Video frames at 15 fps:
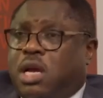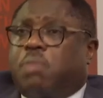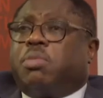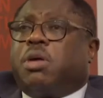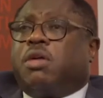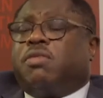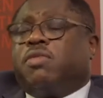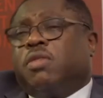
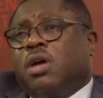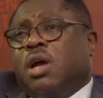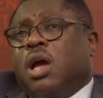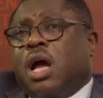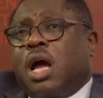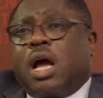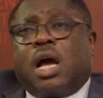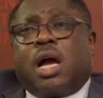
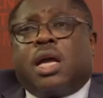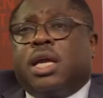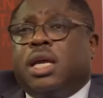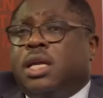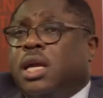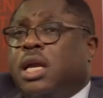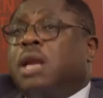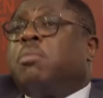CAPF
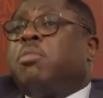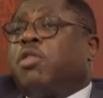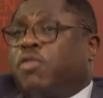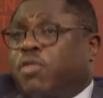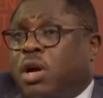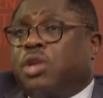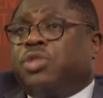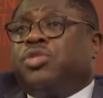in a number
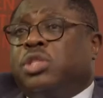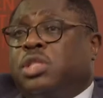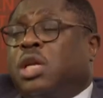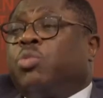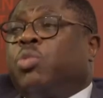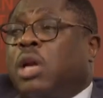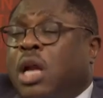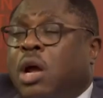of countries
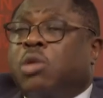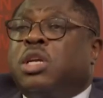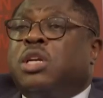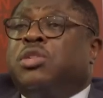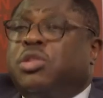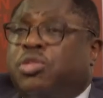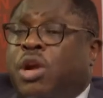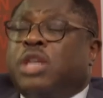that we are now
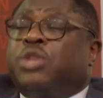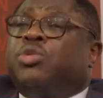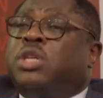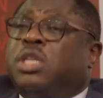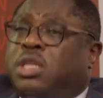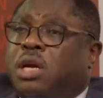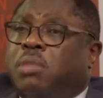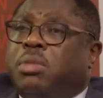trying to
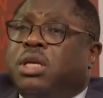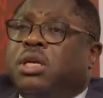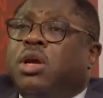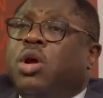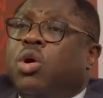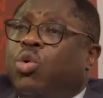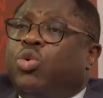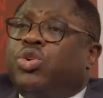determine
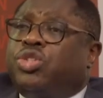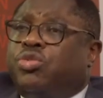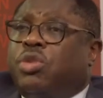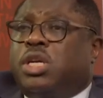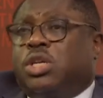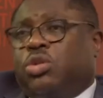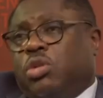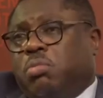who is
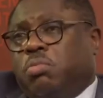ready to